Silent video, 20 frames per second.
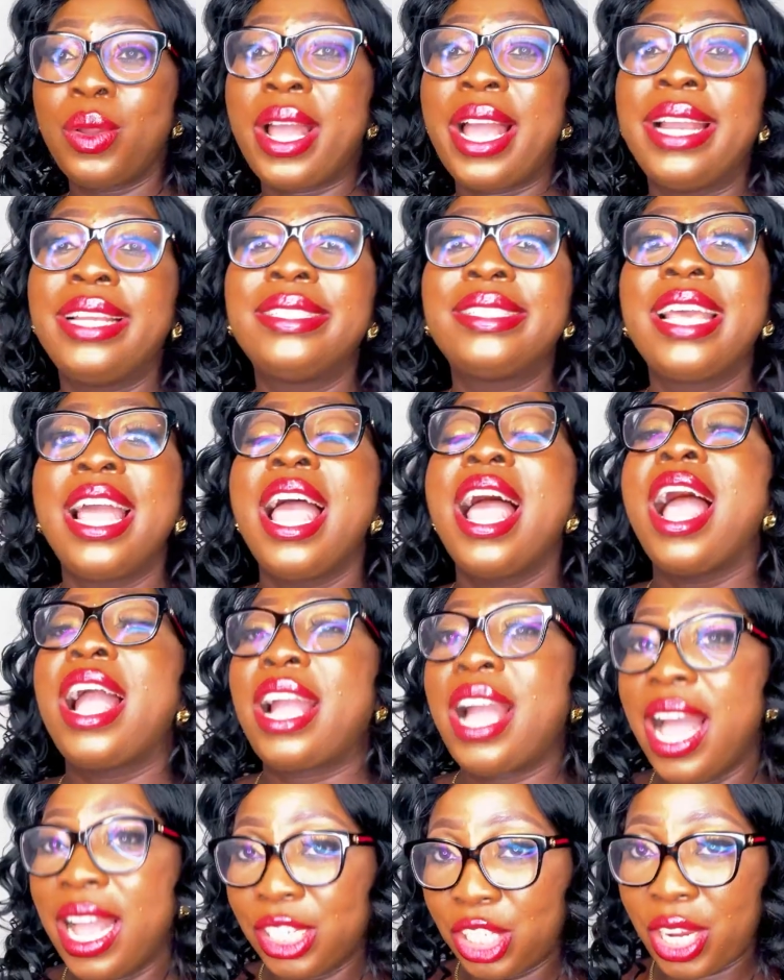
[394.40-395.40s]
guys,
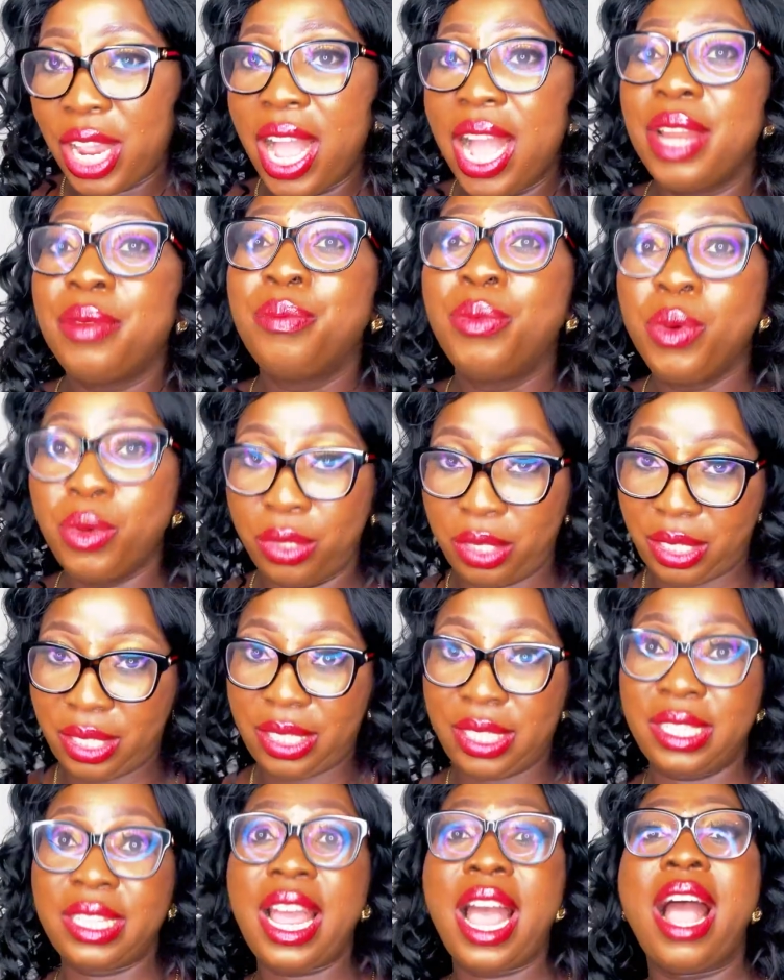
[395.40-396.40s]
Cash Card
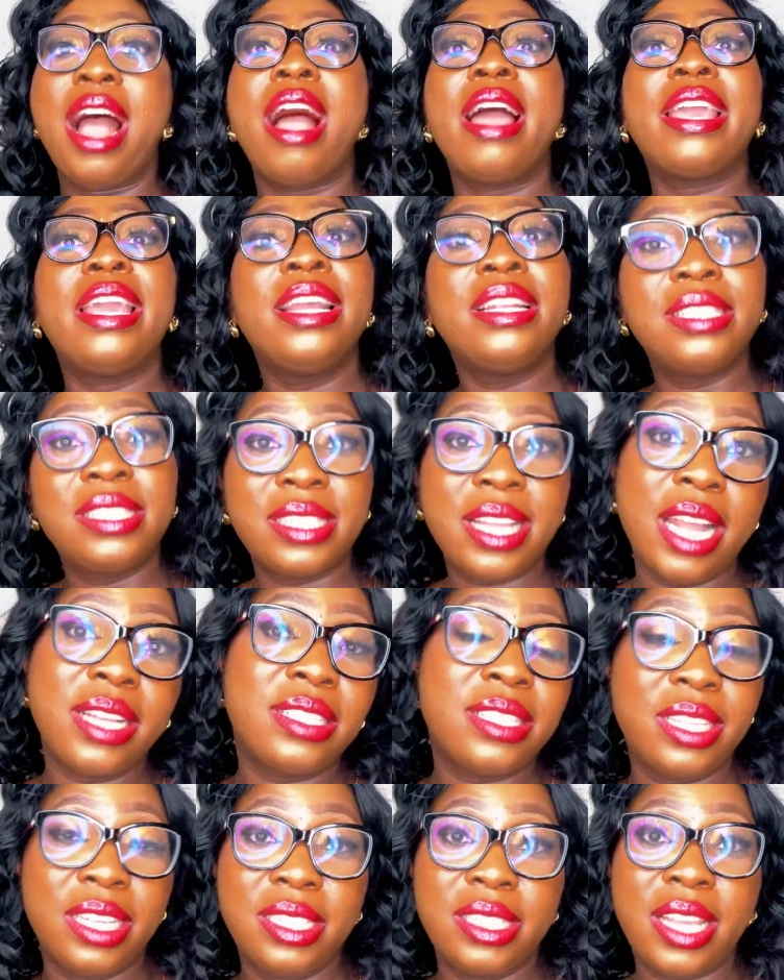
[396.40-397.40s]
Boosts are
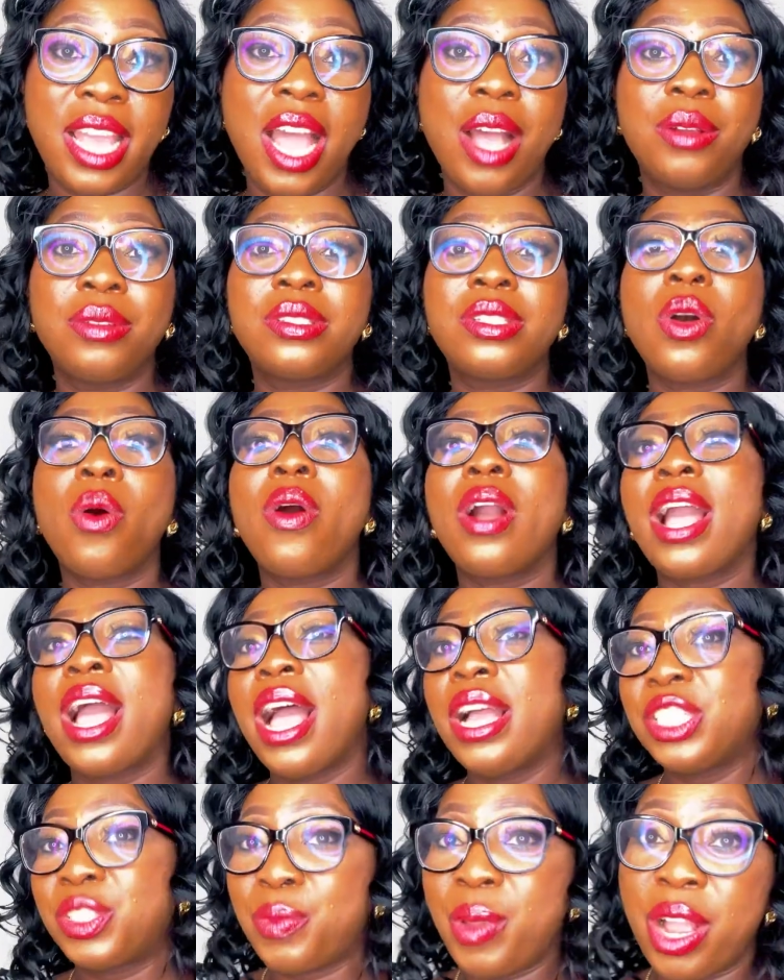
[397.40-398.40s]
instant discounts or
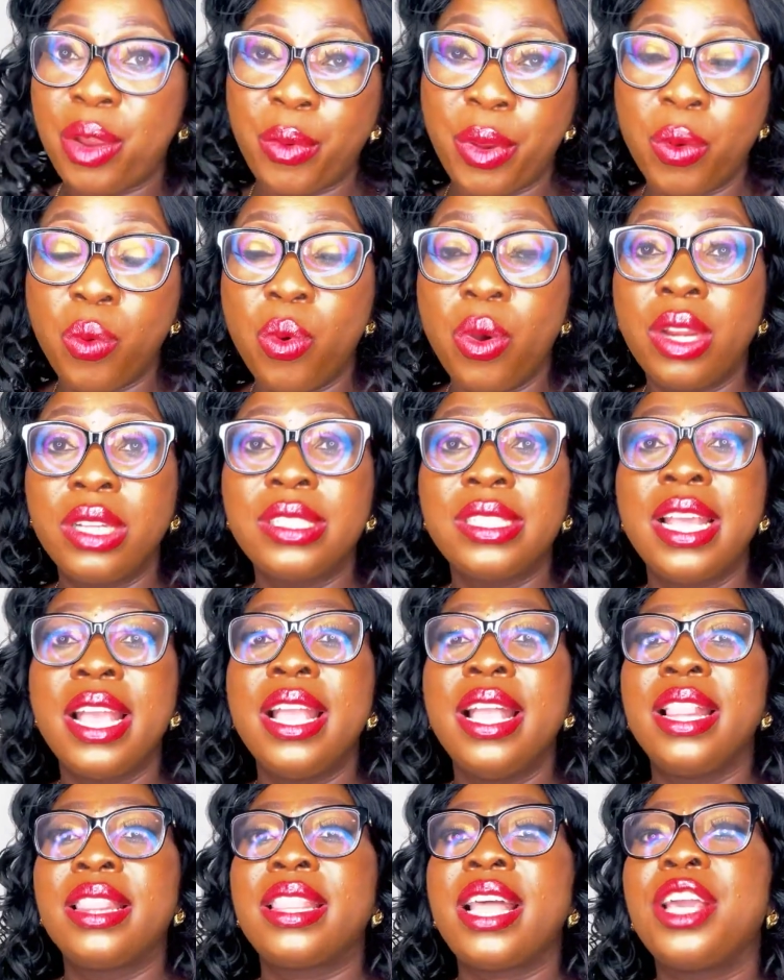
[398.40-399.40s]
cashback rewards
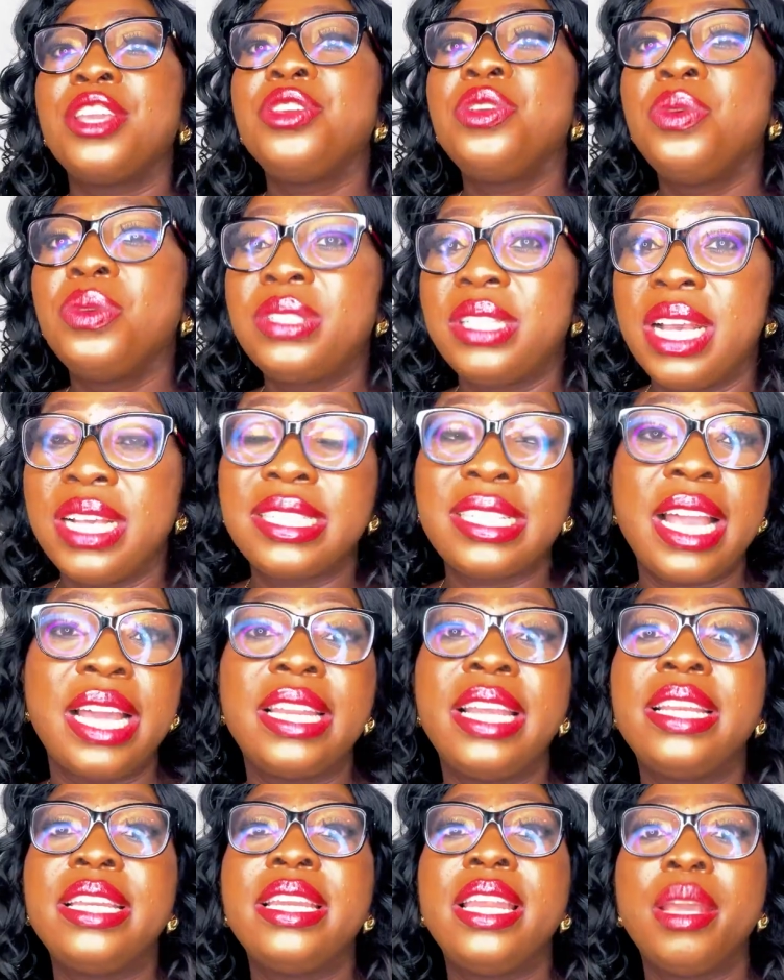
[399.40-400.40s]
that users can
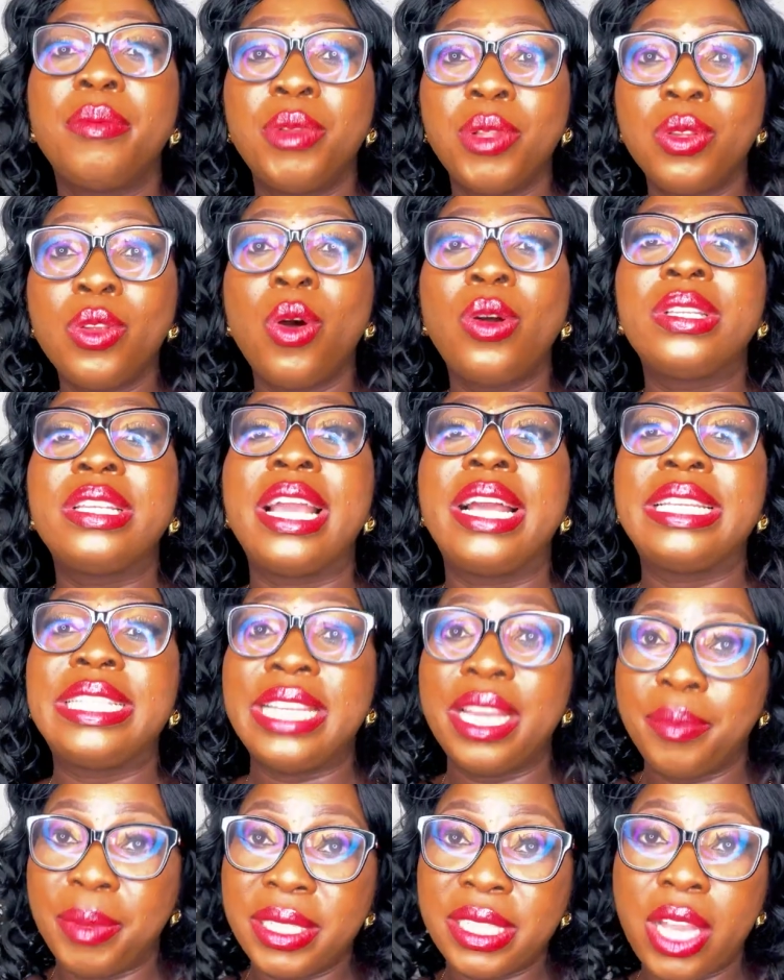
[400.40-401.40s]
enable on their
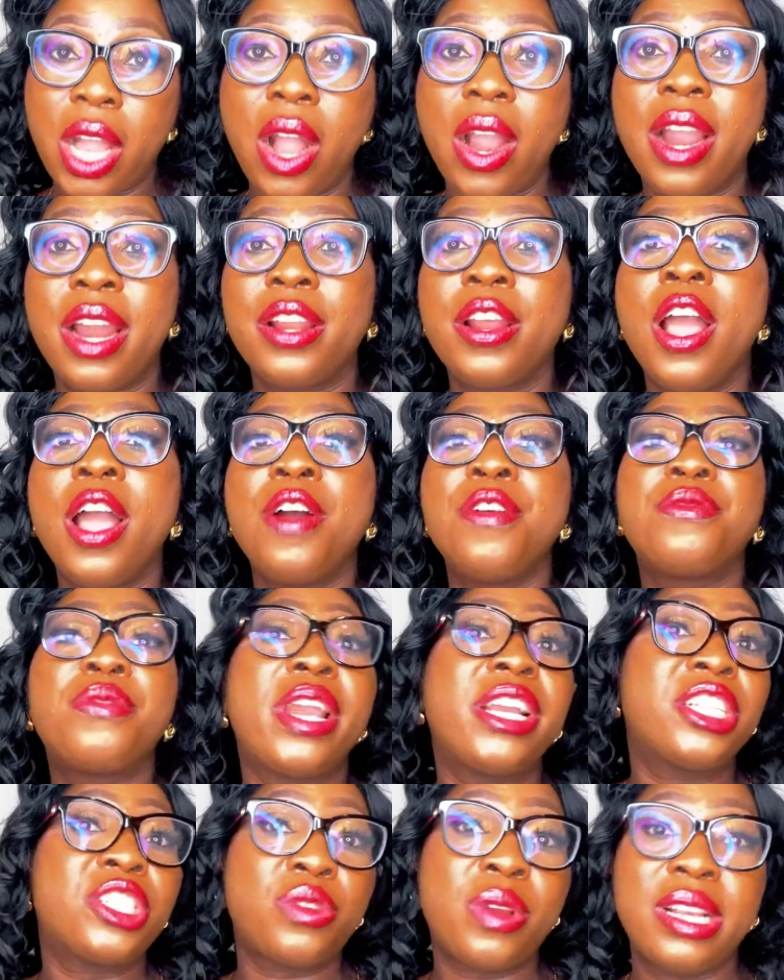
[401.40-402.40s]
debit card for
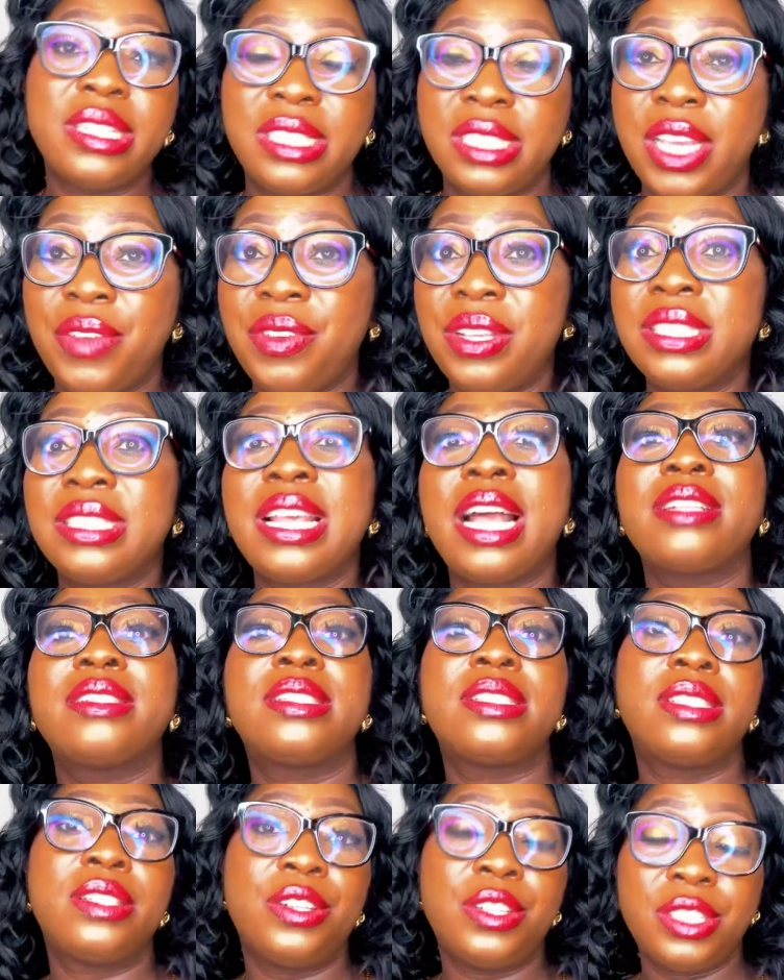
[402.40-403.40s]
extra savings at
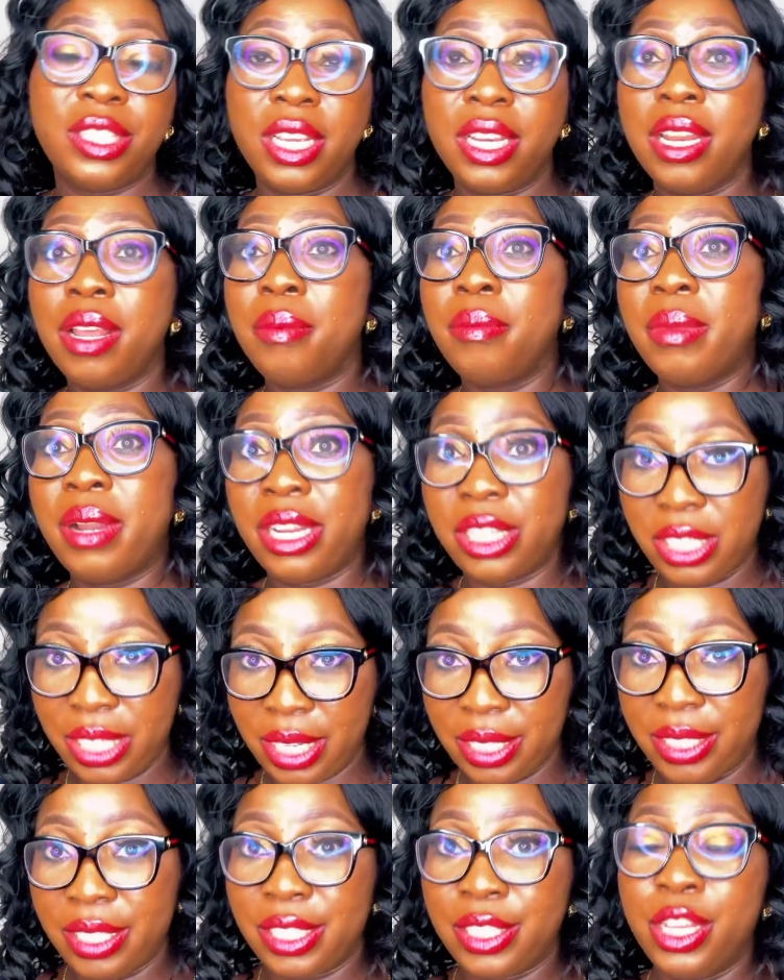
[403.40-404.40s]
certain
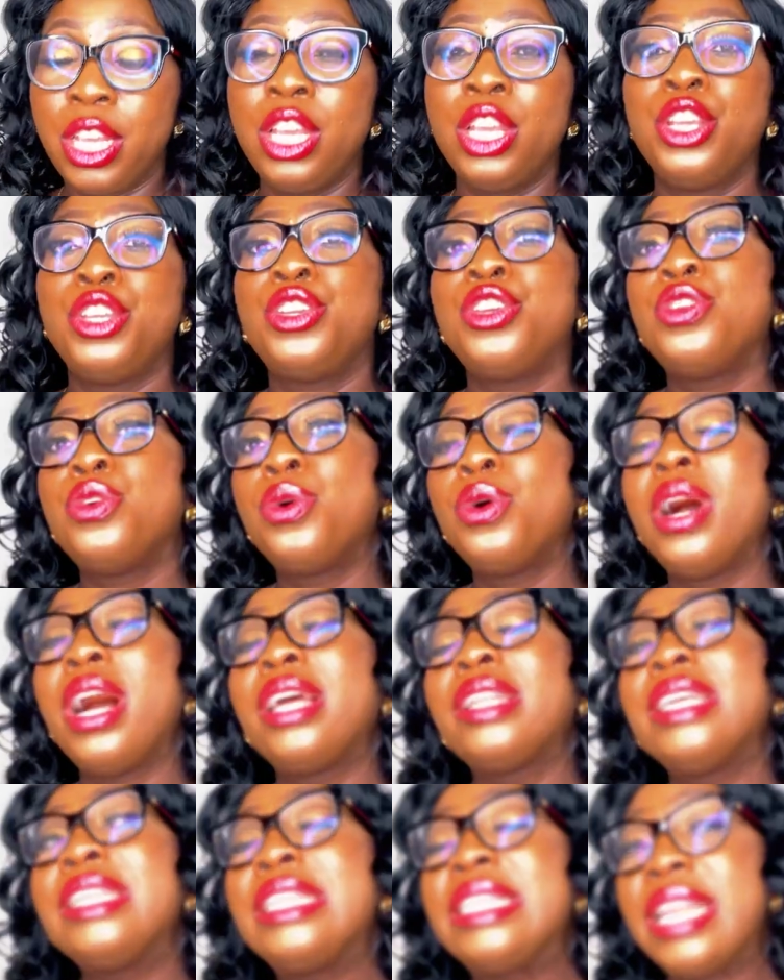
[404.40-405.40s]
merchants. You know,
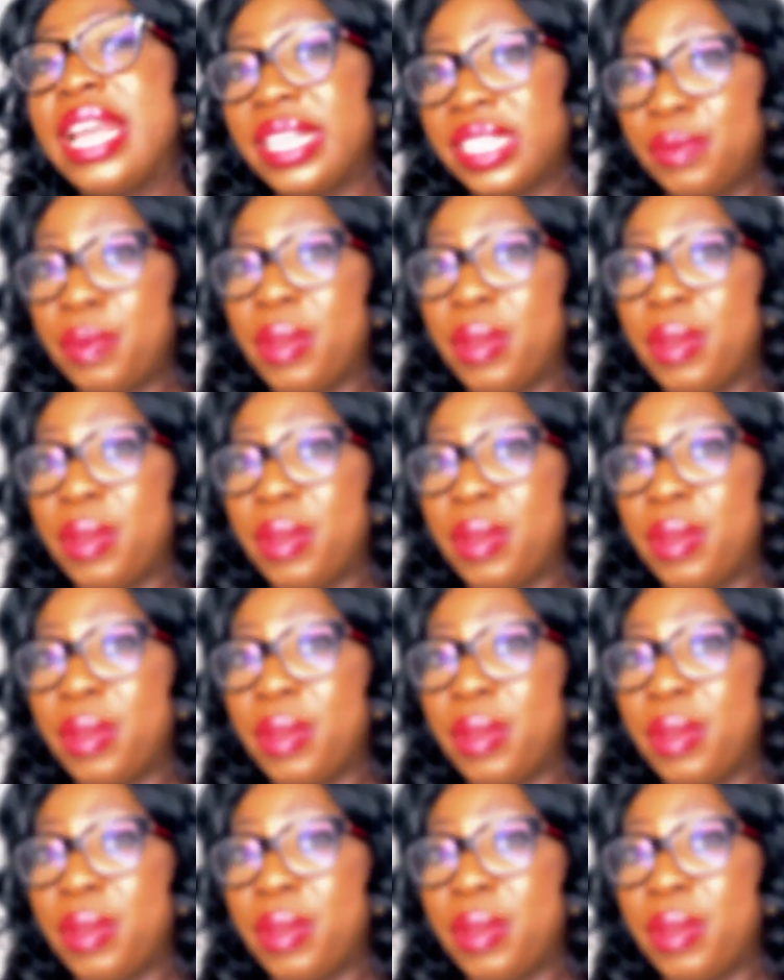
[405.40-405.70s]
the next